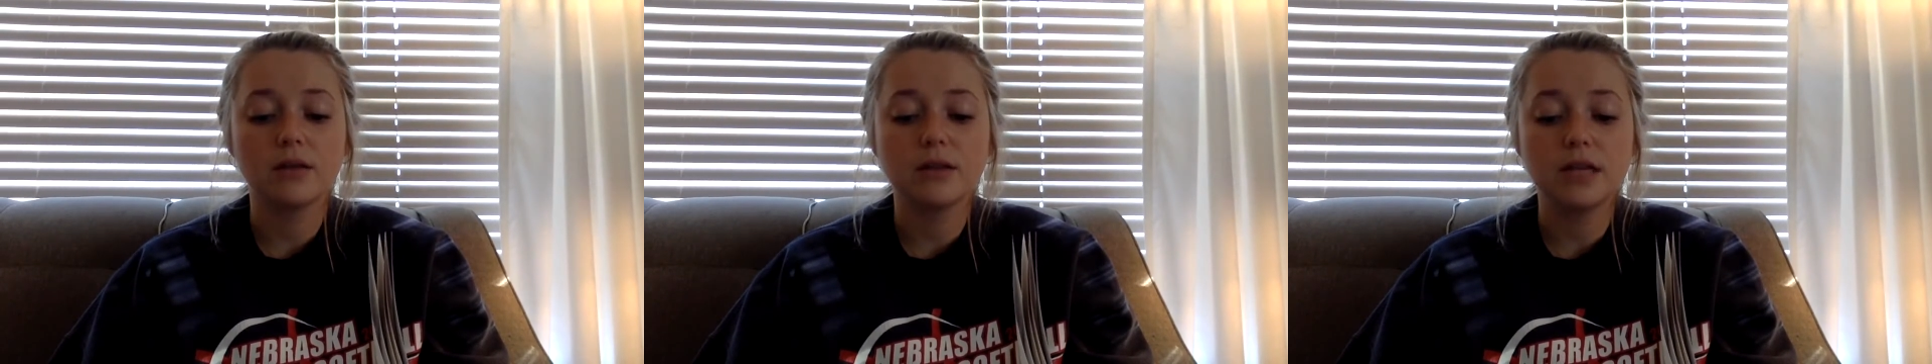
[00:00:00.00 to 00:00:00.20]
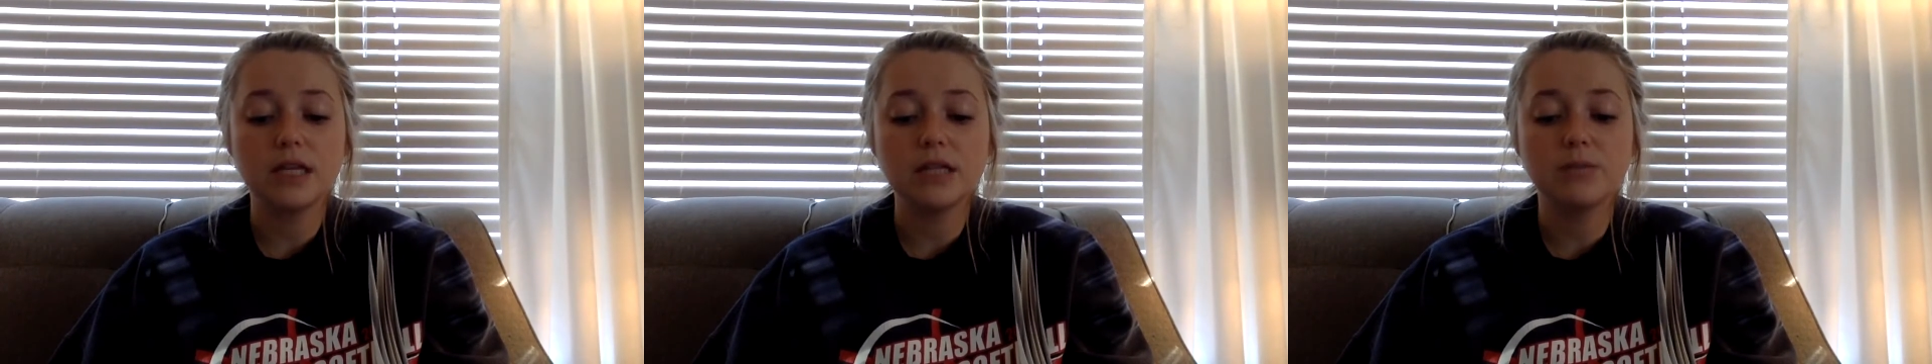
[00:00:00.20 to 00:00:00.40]

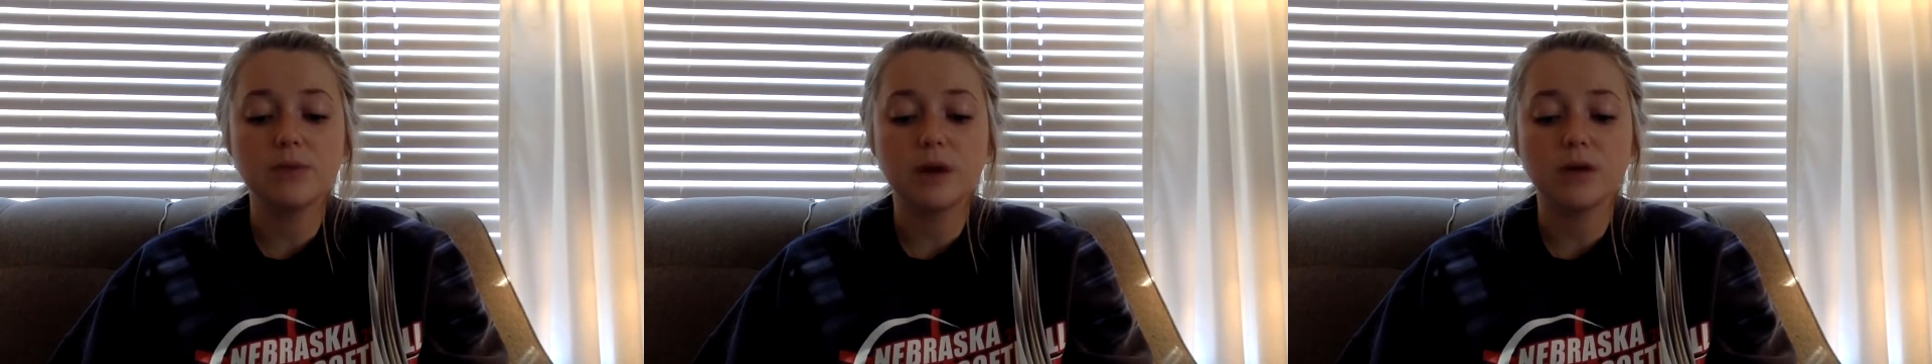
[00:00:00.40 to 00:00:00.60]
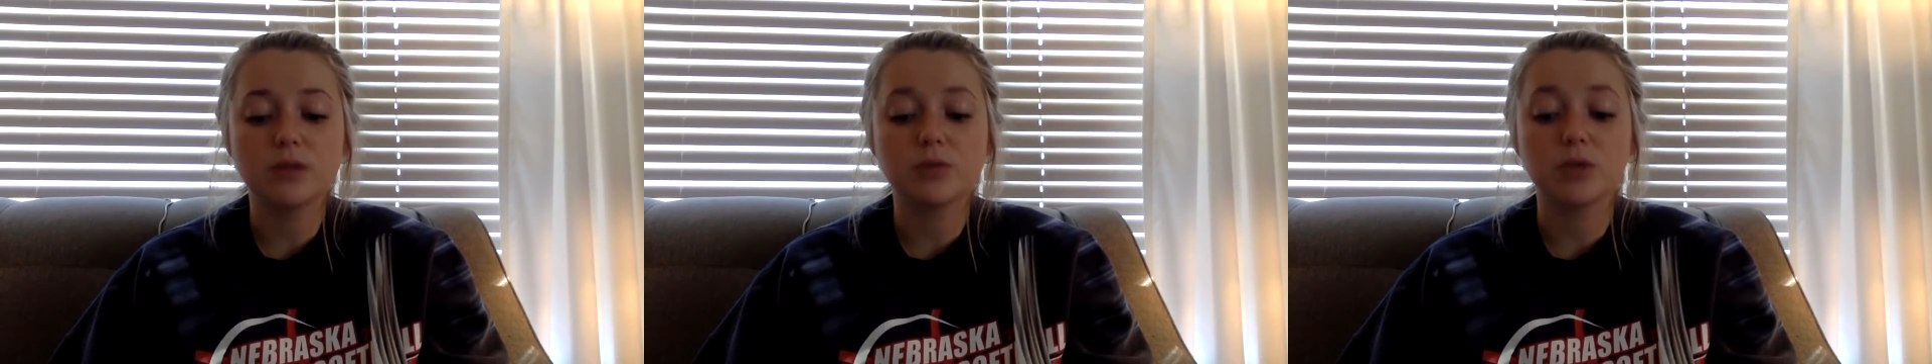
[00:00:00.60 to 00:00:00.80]
these
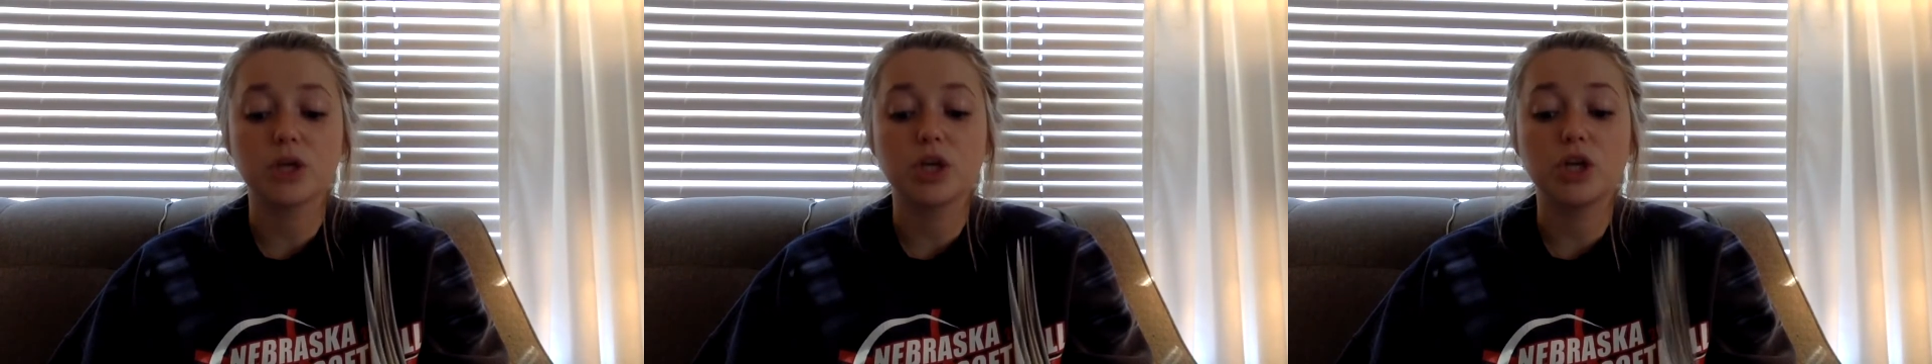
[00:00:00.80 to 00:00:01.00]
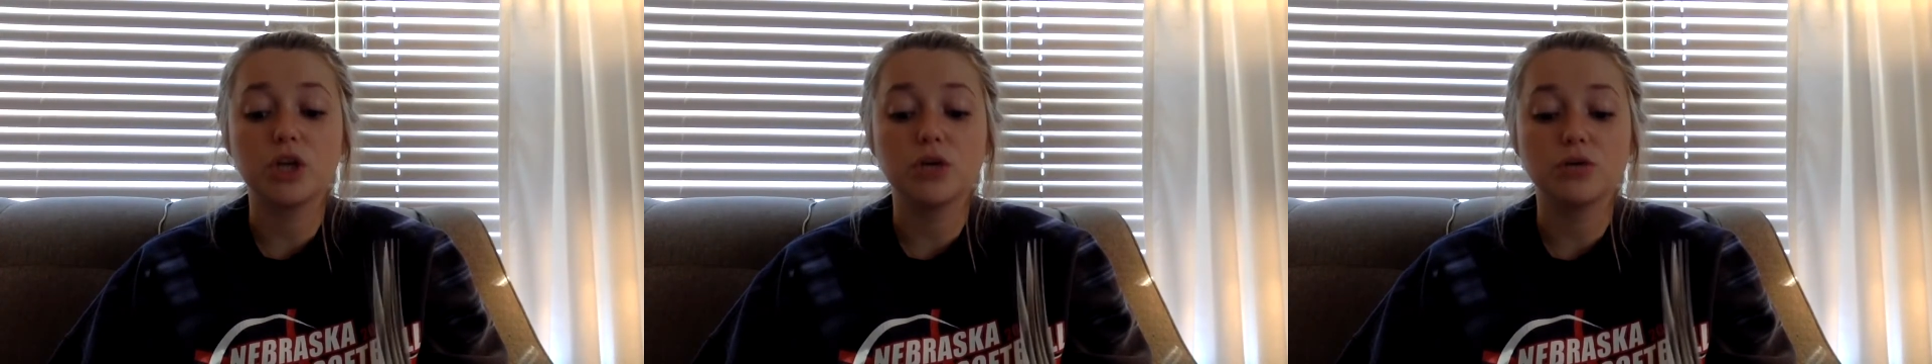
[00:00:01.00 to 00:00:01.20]
bones were
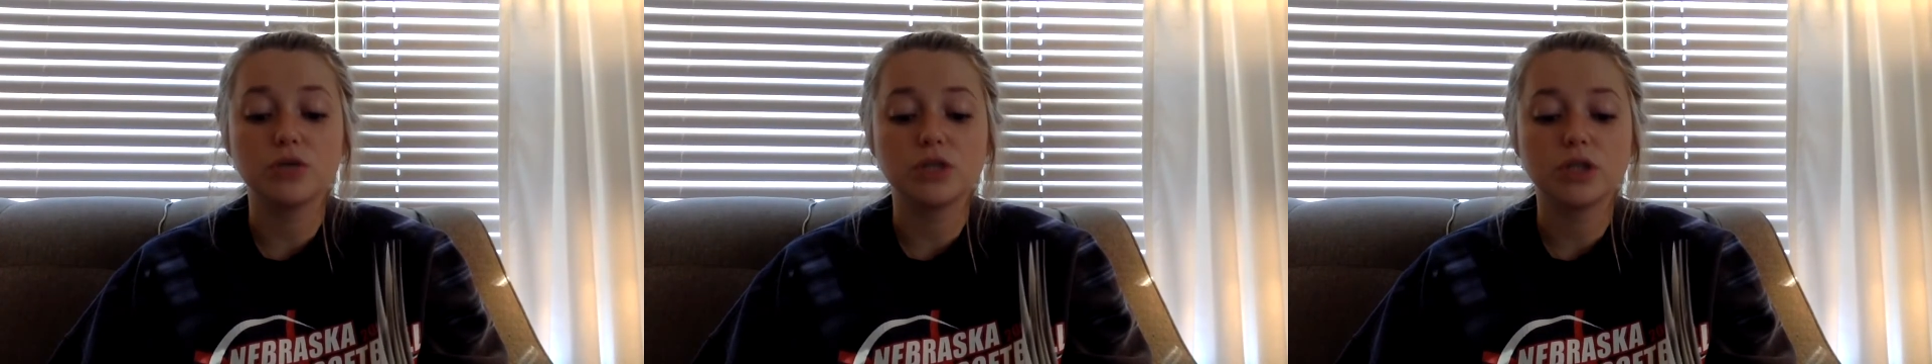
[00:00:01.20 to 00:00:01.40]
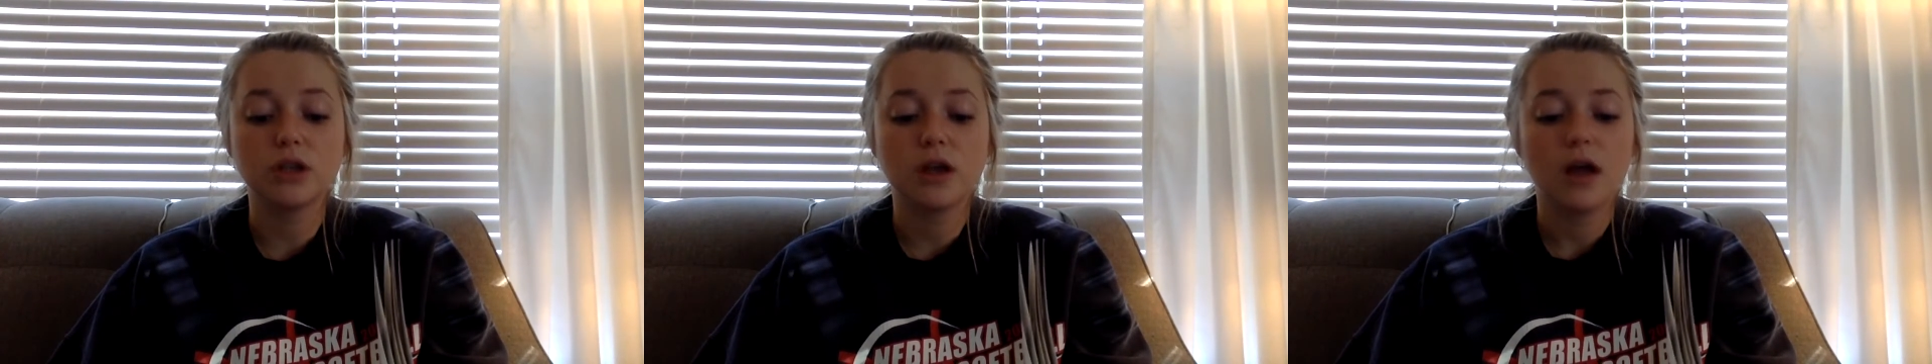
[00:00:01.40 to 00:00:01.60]
huge.